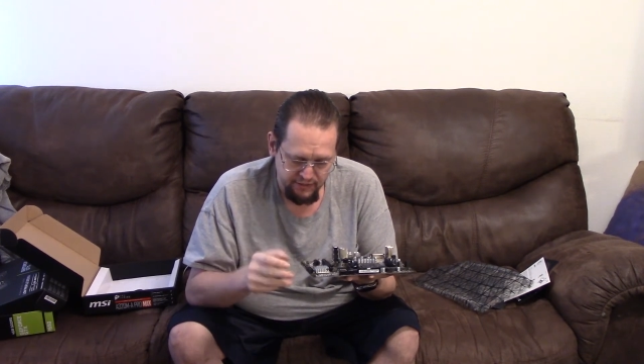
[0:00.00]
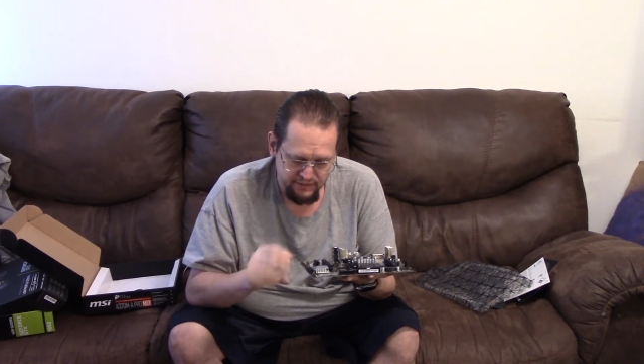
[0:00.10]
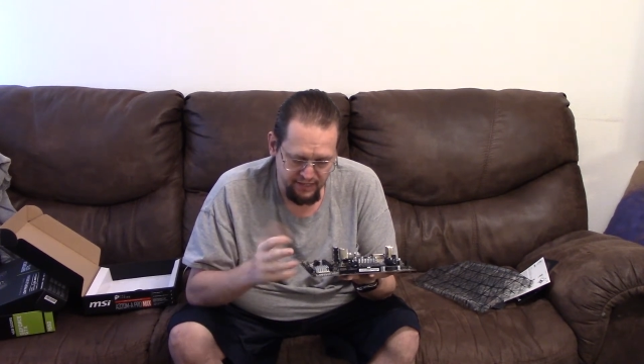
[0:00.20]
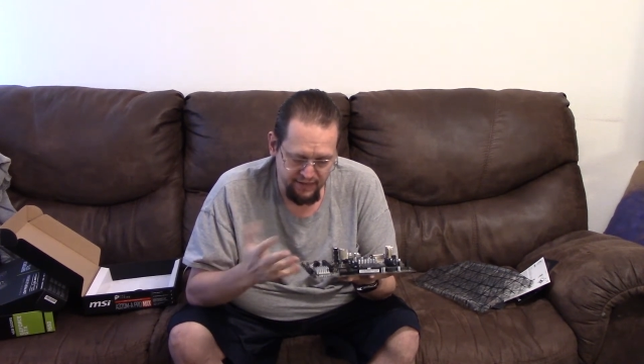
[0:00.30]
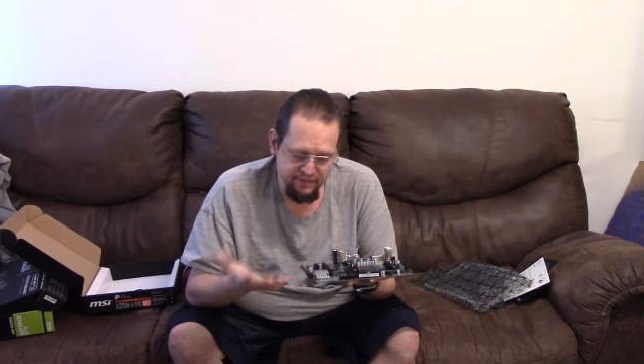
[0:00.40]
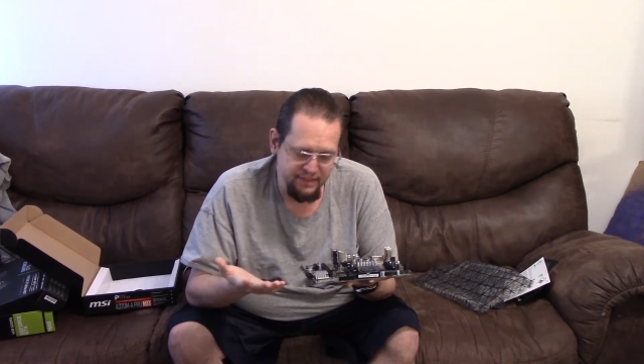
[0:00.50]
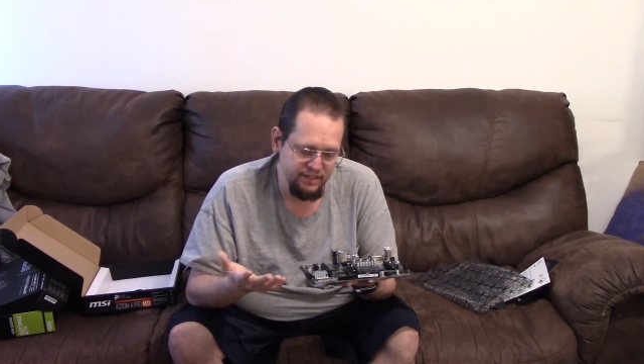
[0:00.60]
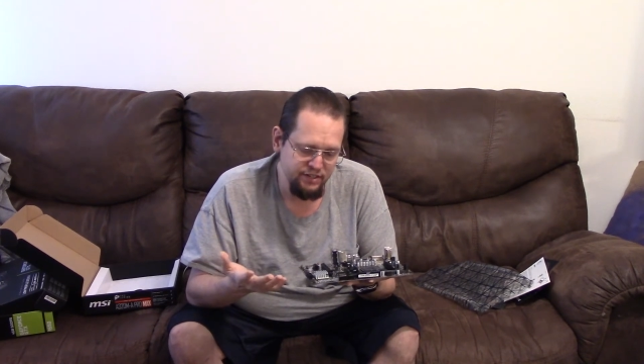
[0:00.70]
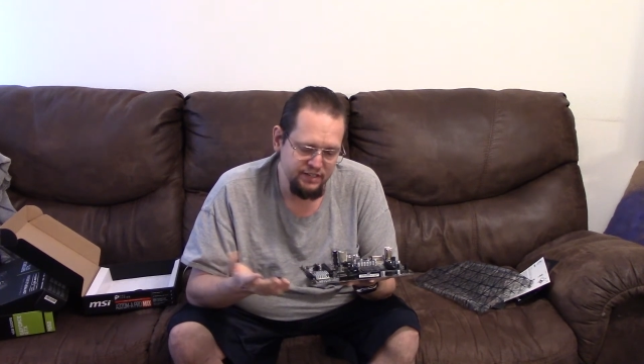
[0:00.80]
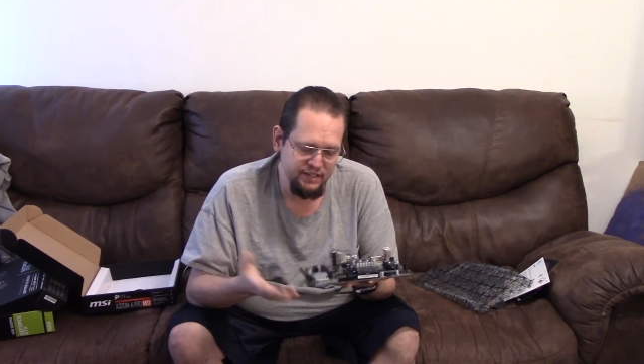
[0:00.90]
it's got everything
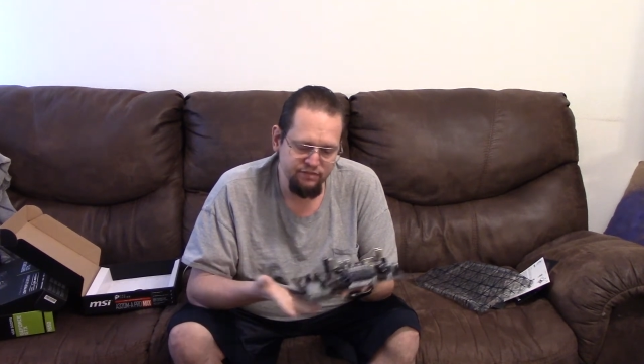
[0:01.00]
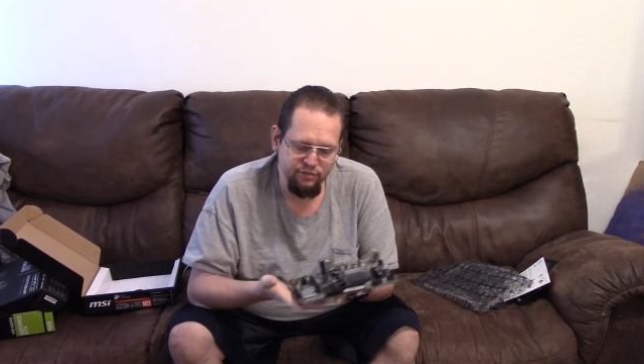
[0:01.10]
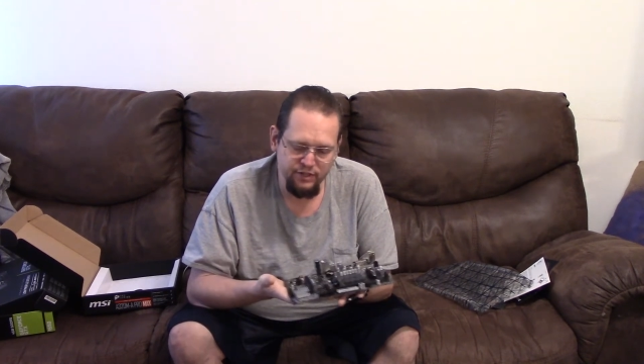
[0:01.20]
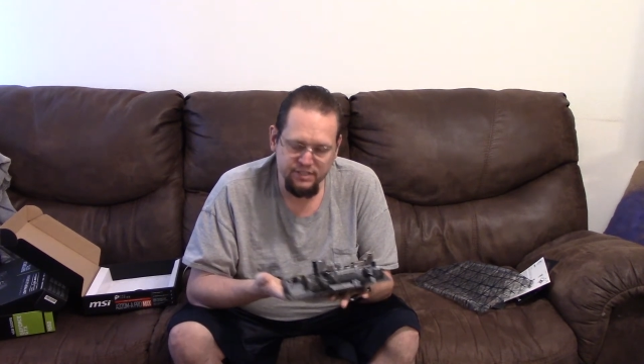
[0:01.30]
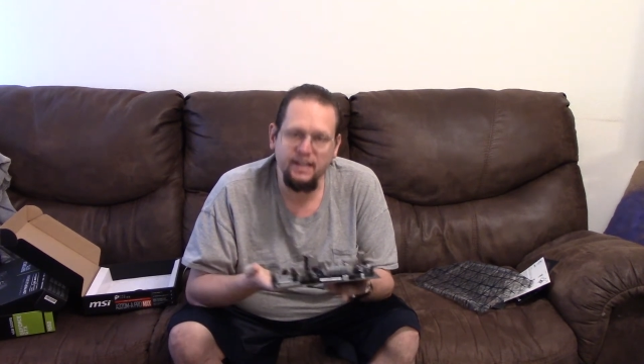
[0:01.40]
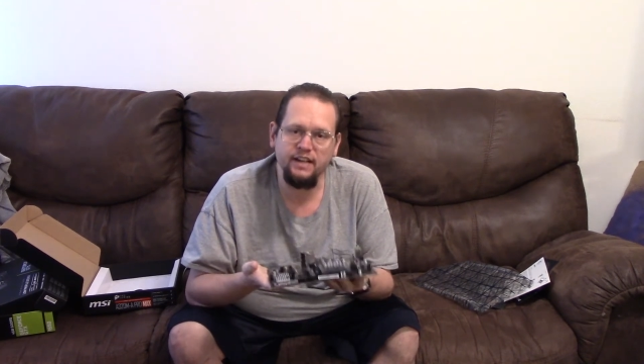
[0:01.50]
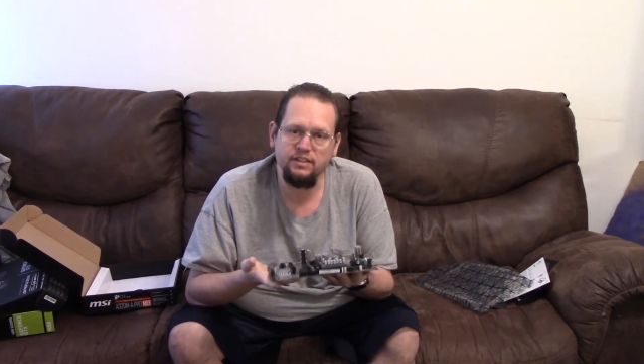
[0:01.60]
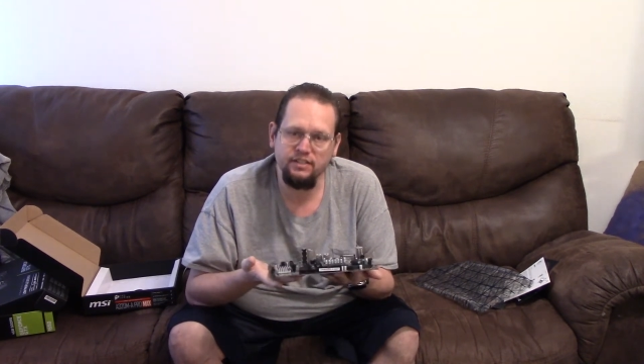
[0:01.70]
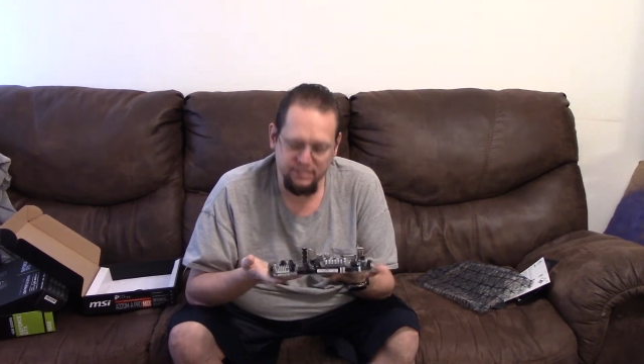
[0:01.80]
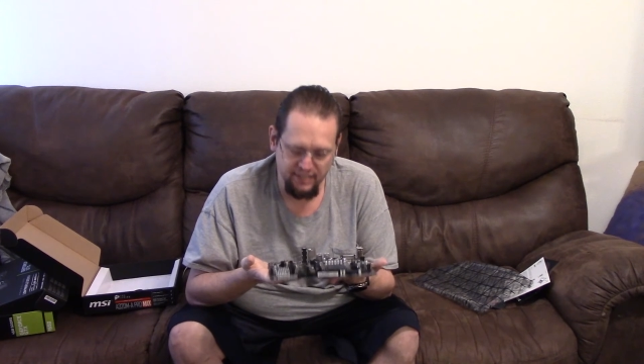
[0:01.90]
you'd need for a
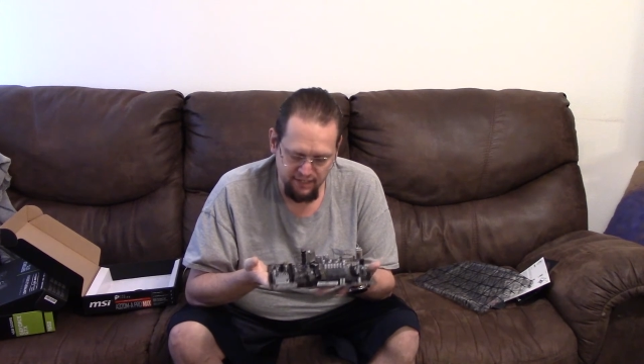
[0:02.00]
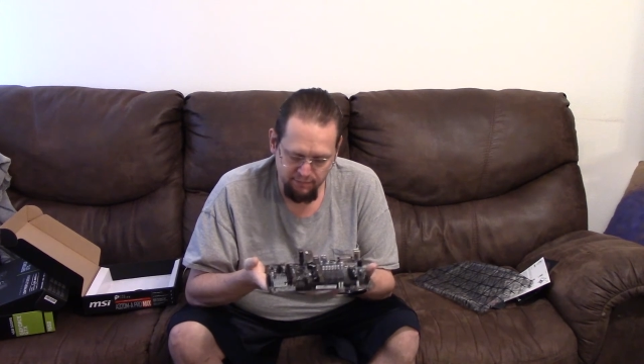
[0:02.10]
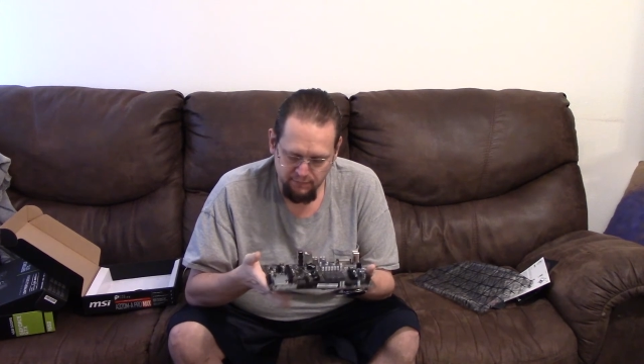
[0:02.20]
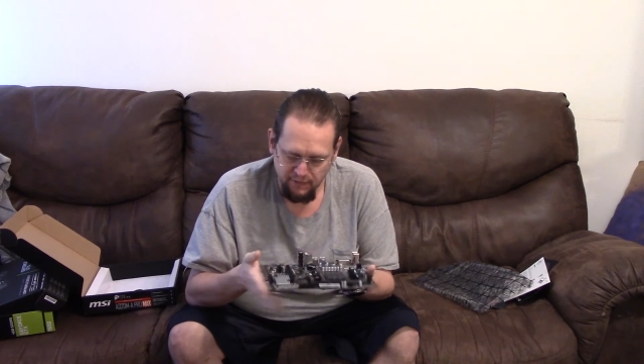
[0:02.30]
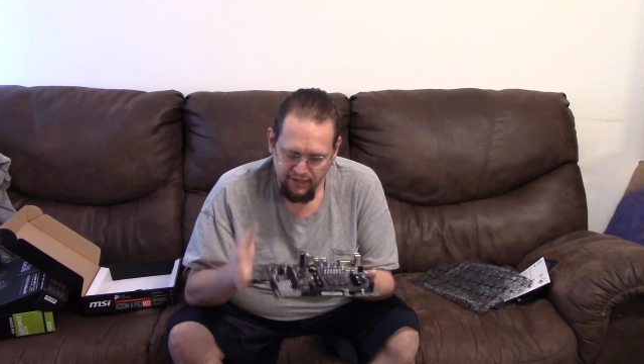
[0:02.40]
standard setup.